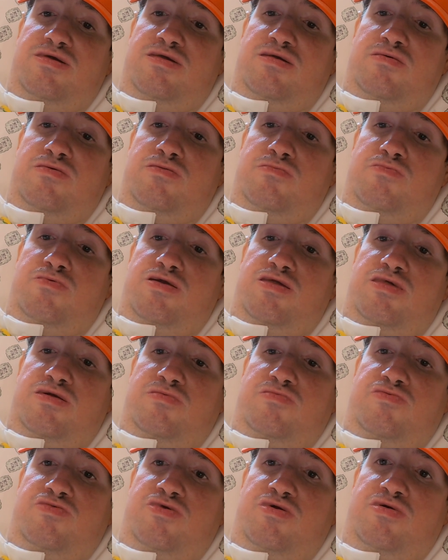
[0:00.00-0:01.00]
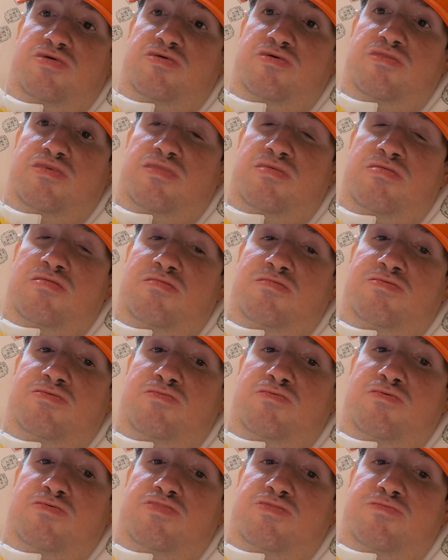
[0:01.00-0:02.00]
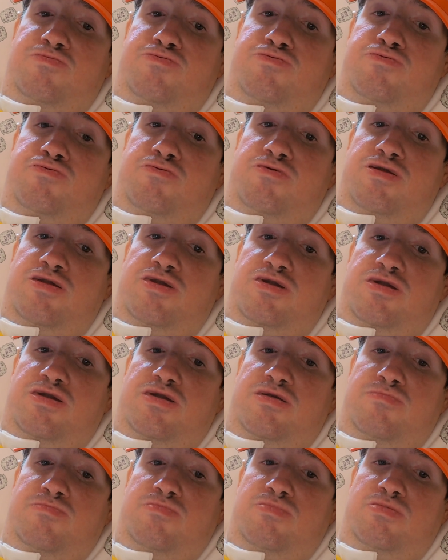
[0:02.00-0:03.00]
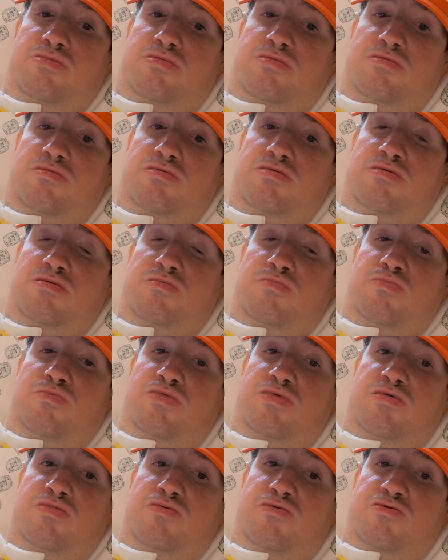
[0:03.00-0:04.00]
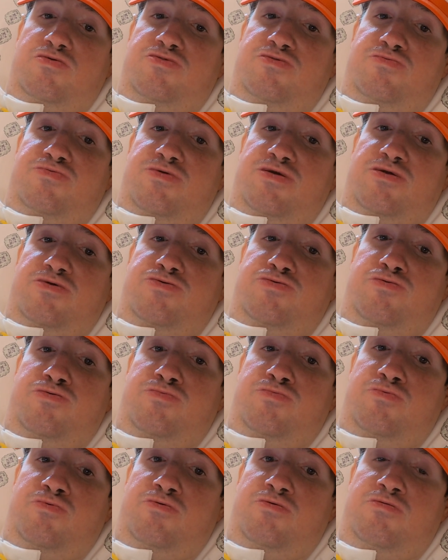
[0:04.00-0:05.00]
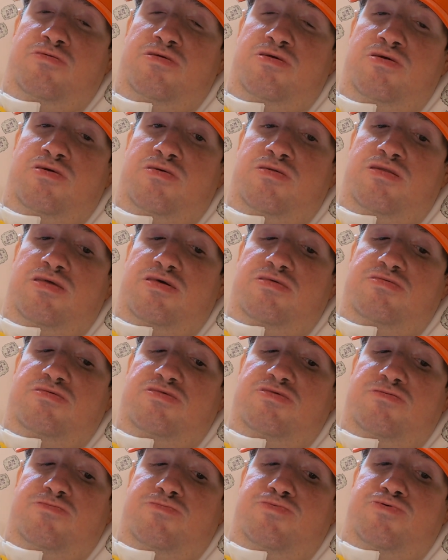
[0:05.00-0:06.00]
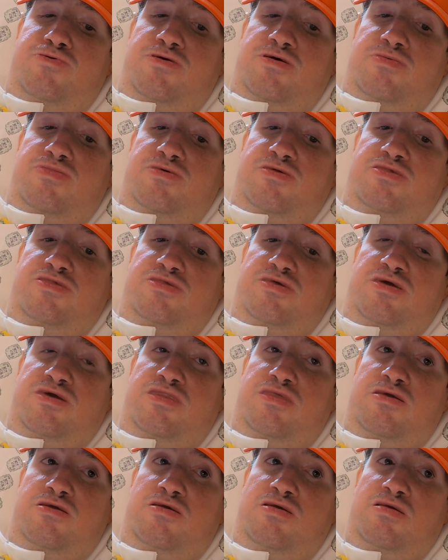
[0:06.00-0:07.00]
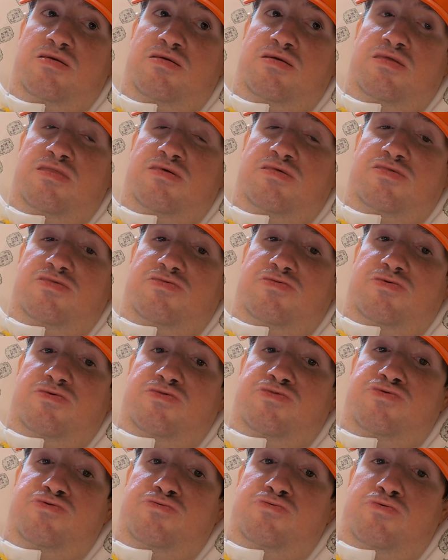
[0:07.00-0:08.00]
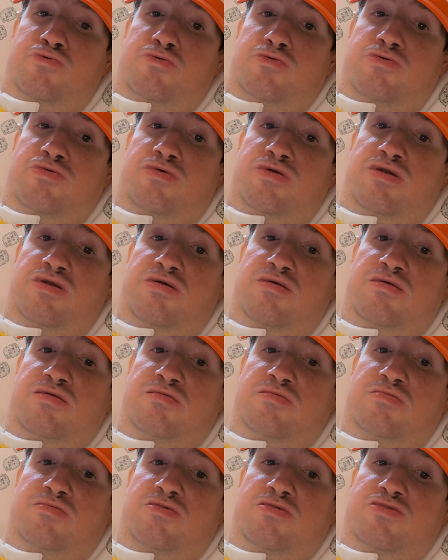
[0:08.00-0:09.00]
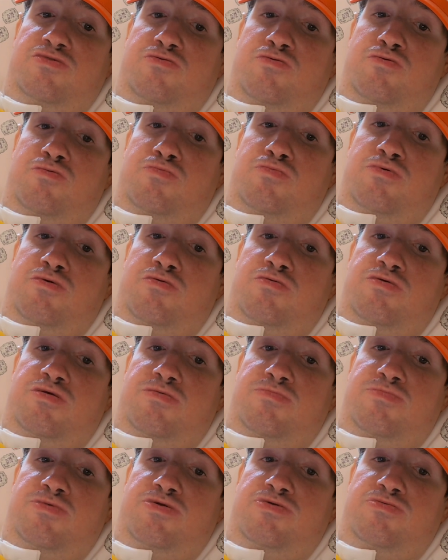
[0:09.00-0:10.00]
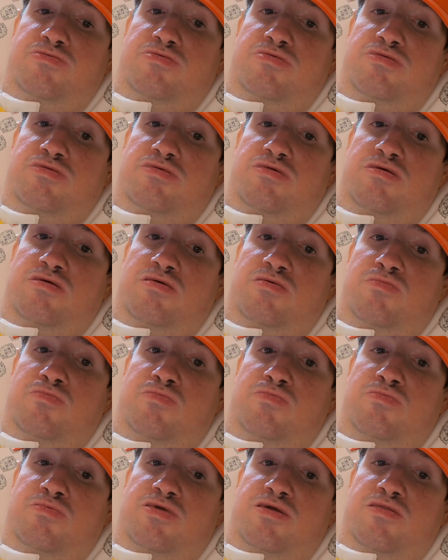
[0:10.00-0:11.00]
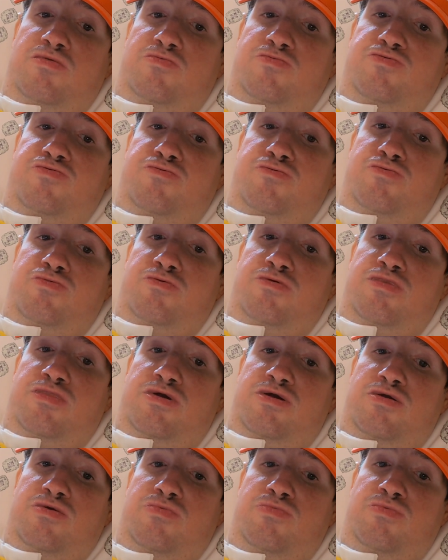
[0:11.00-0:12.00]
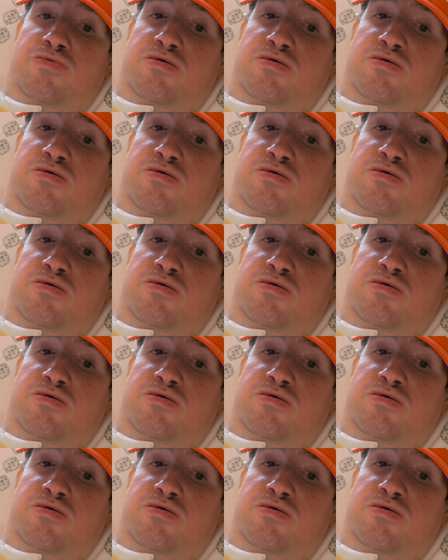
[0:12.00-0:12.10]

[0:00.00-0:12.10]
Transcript: On the radio station, during the pregame, when they lost to Vancouver on 97.5, they said, it is a little too early to start worrying because they don't truly know